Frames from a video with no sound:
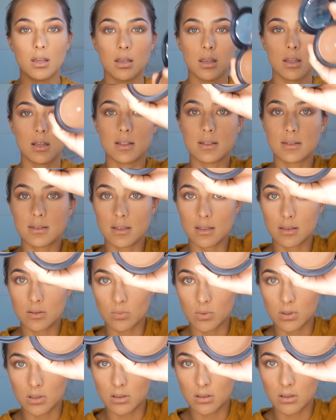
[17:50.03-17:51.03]
It is this
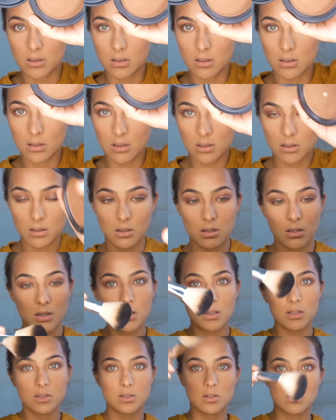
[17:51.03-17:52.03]
one.
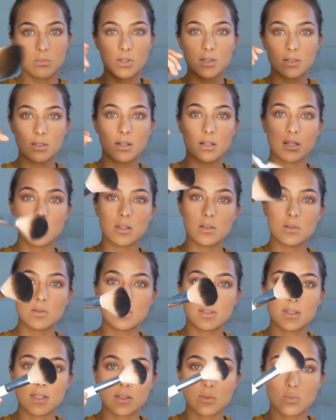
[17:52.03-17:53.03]
So I'm just gonna
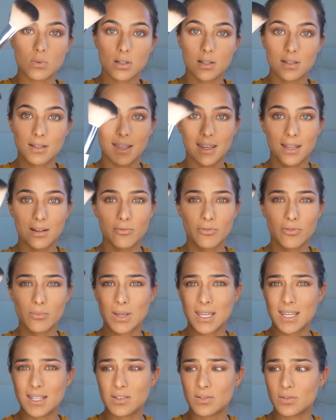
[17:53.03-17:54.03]
use this one again from
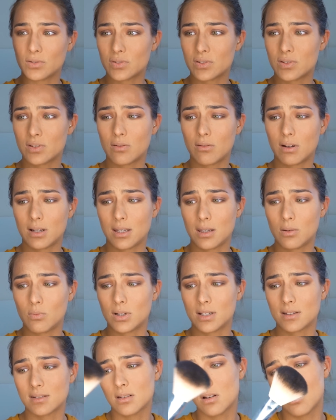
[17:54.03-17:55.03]
Atos, no idea
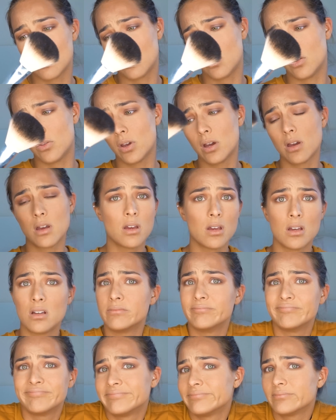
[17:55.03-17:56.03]
what it's called.
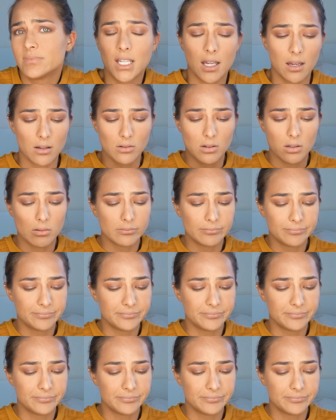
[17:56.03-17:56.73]
I don't know.